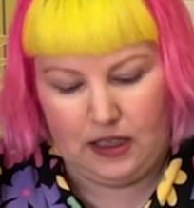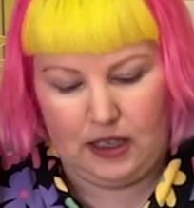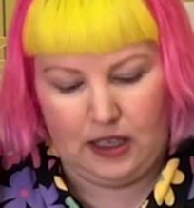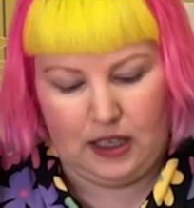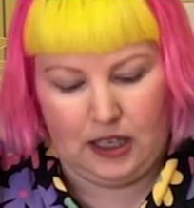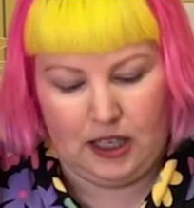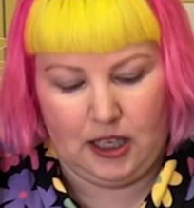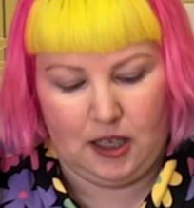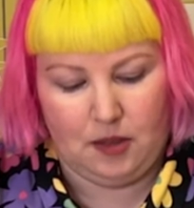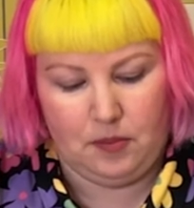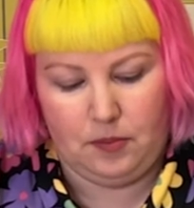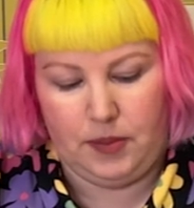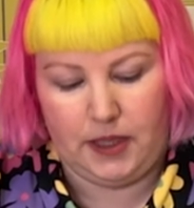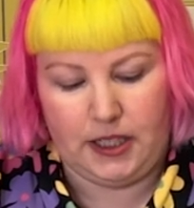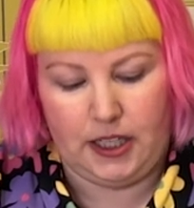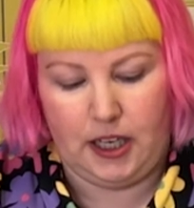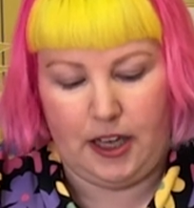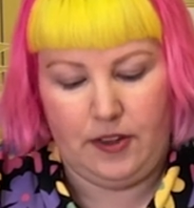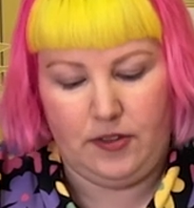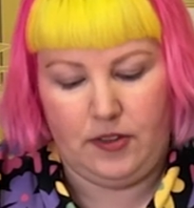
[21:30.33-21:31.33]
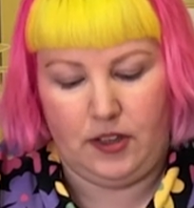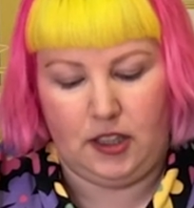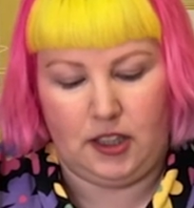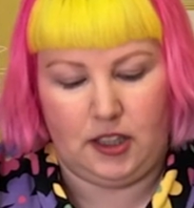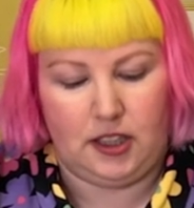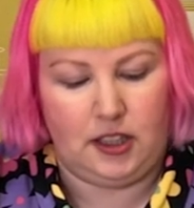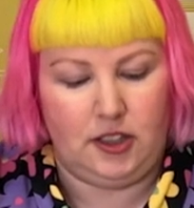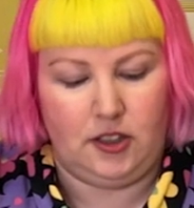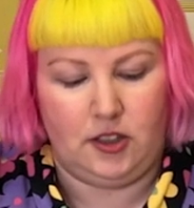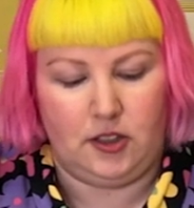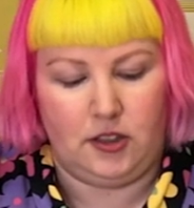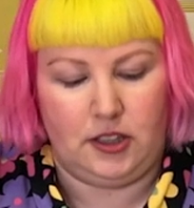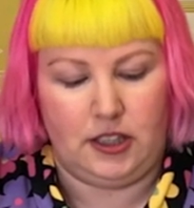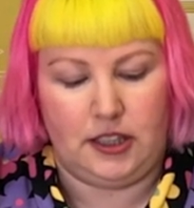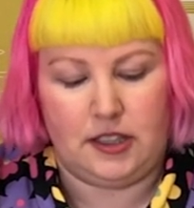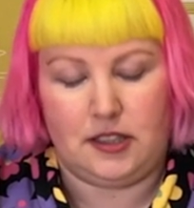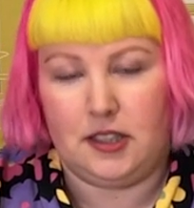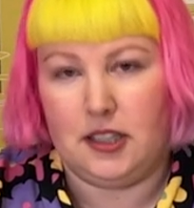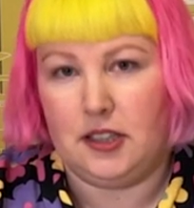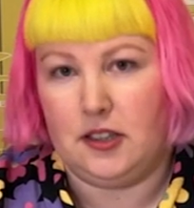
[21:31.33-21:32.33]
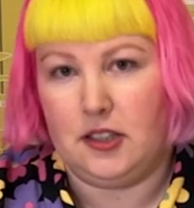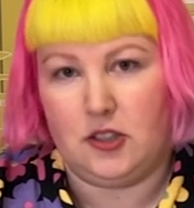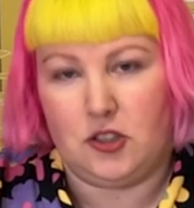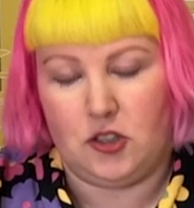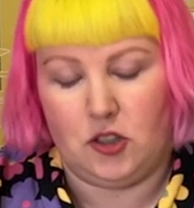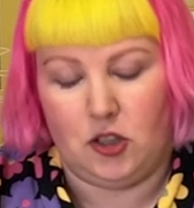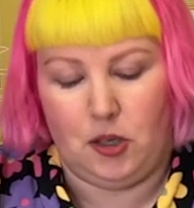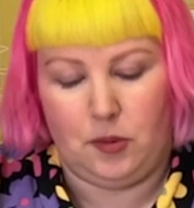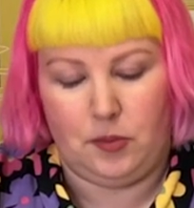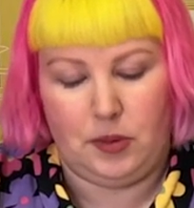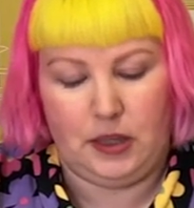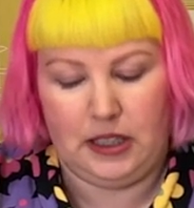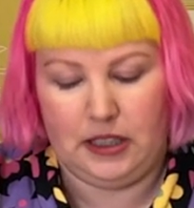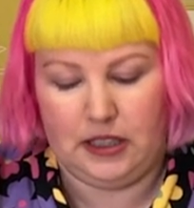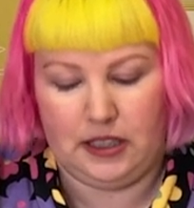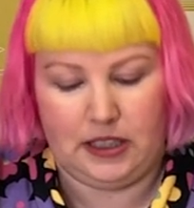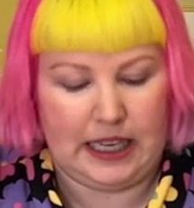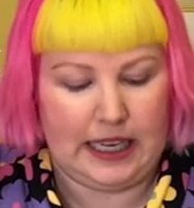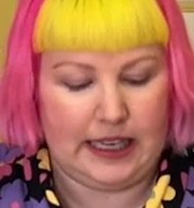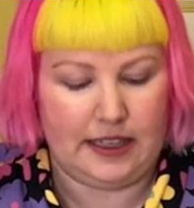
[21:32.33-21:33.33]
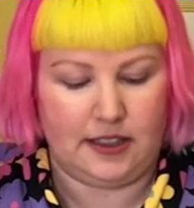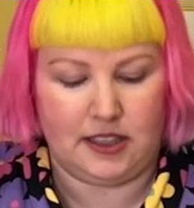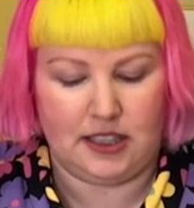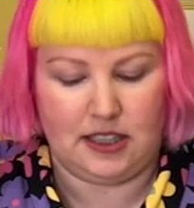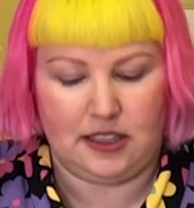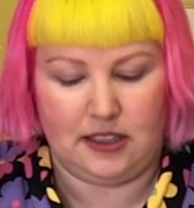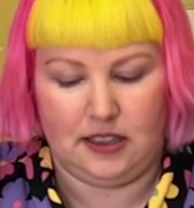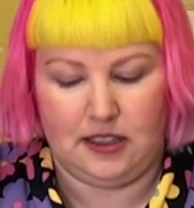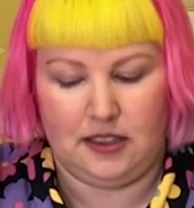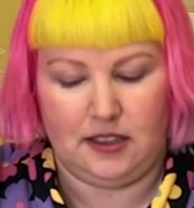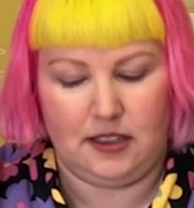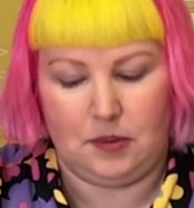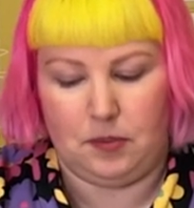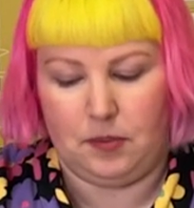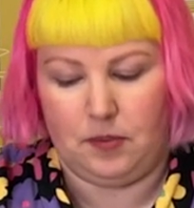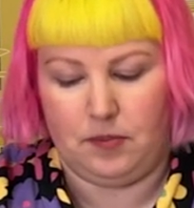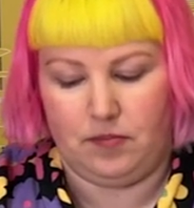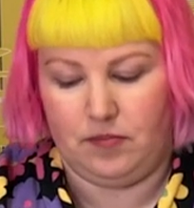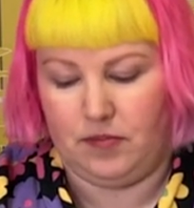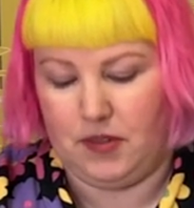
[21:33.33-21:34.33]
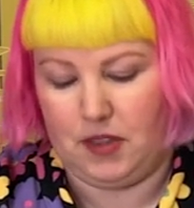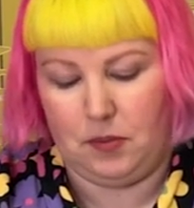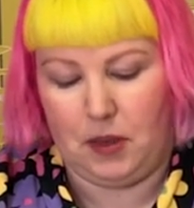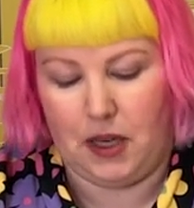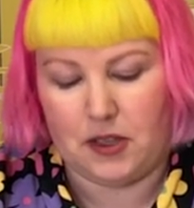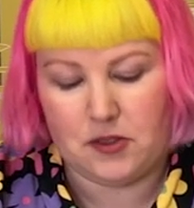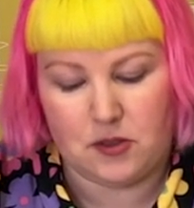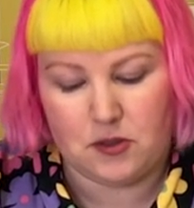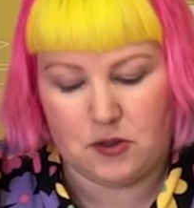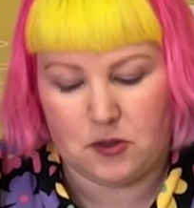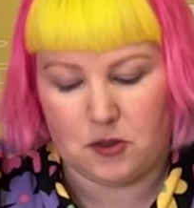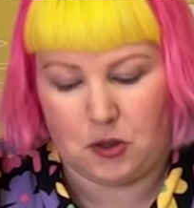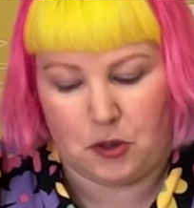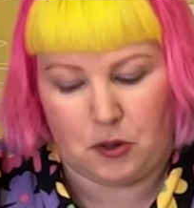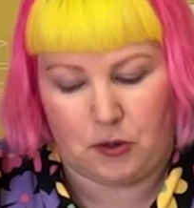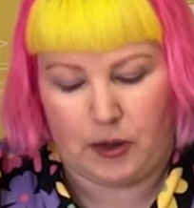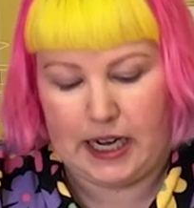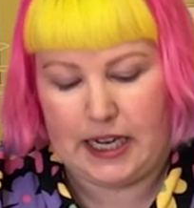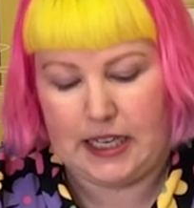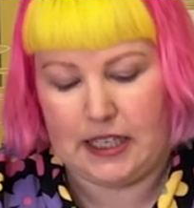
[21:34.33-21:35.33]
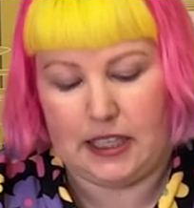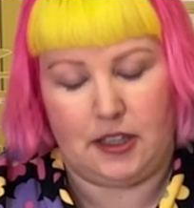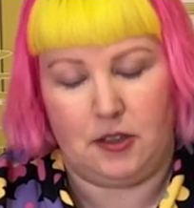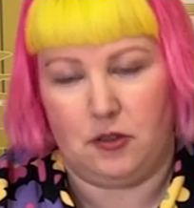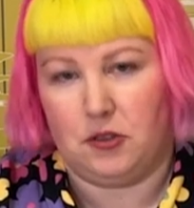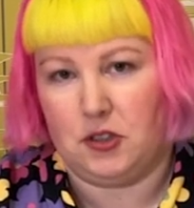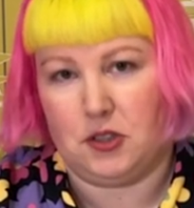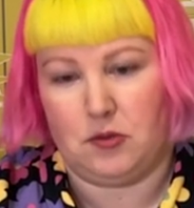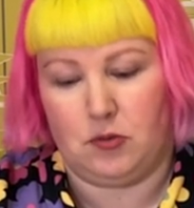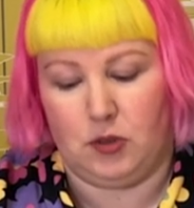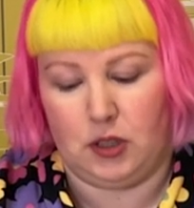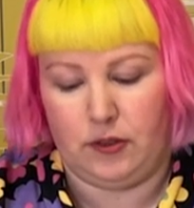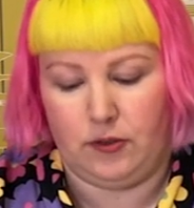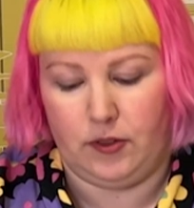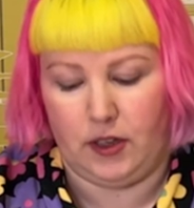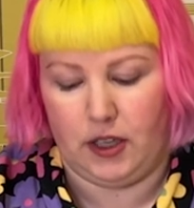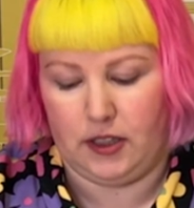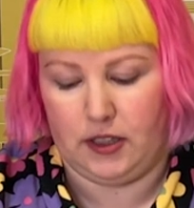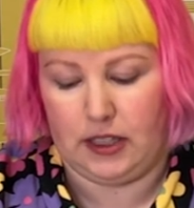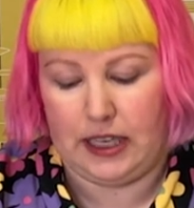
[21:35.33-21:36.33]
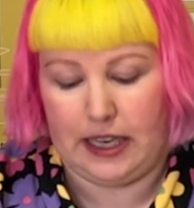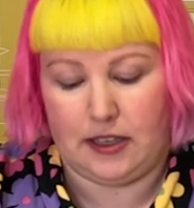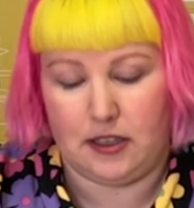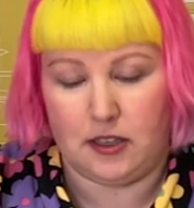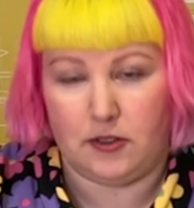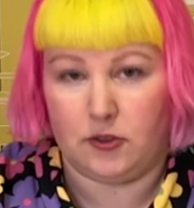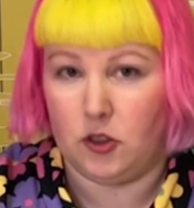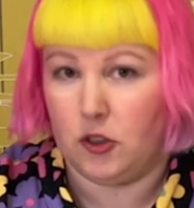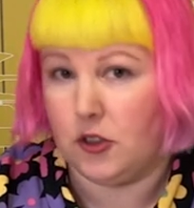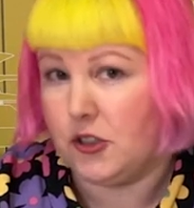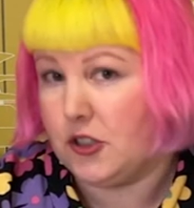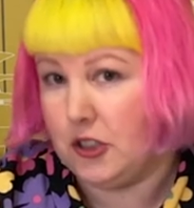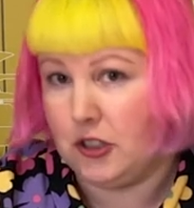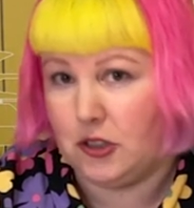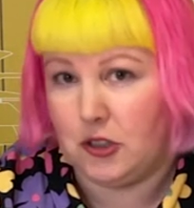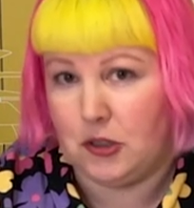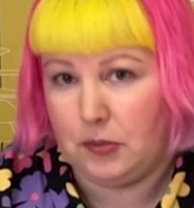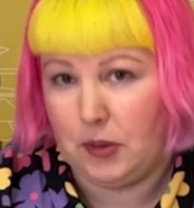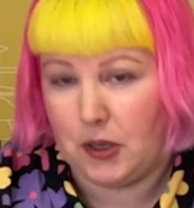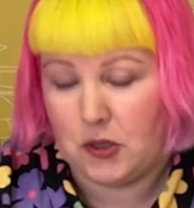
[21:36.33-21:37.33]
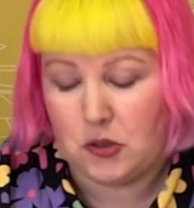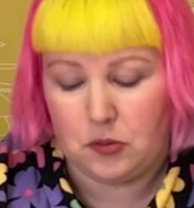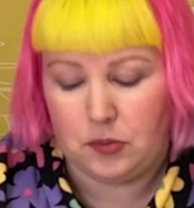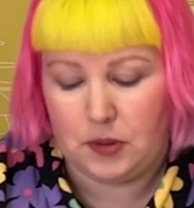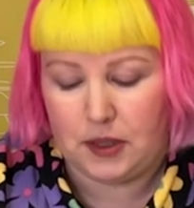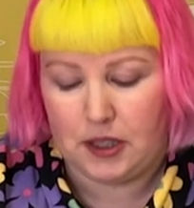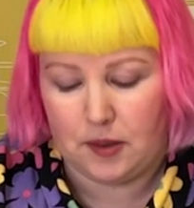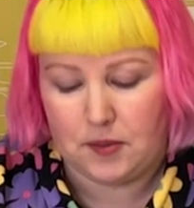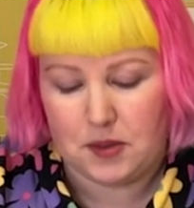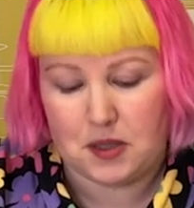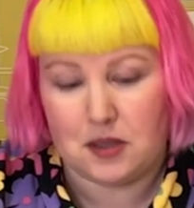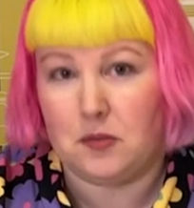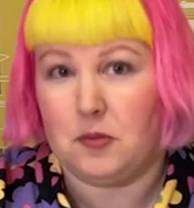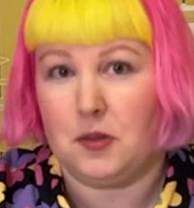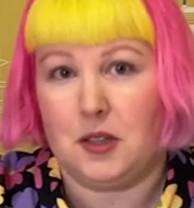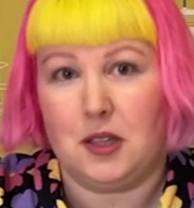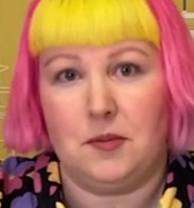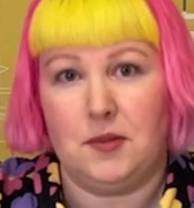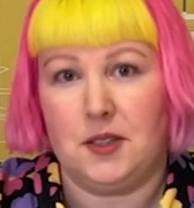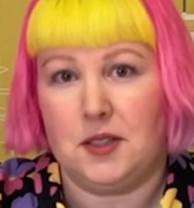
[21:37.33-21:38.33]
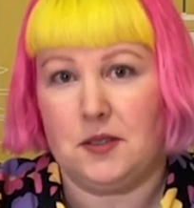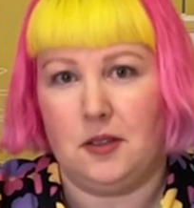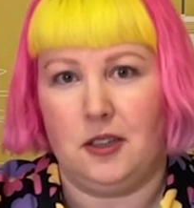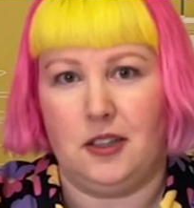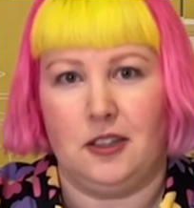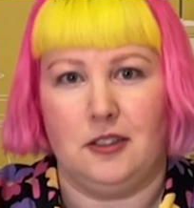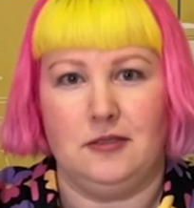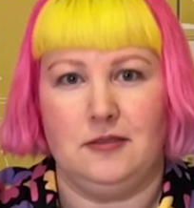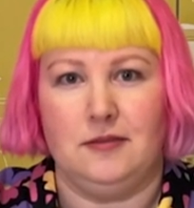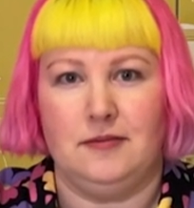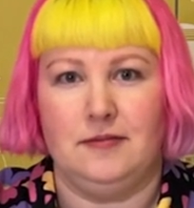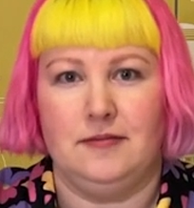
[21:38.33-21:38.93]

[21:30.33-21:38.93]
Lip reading: But yeah, I think, you know, it did the job, and the puzzles look great, and they were just really fun. And of course, you could do puzzle pickups with them as well.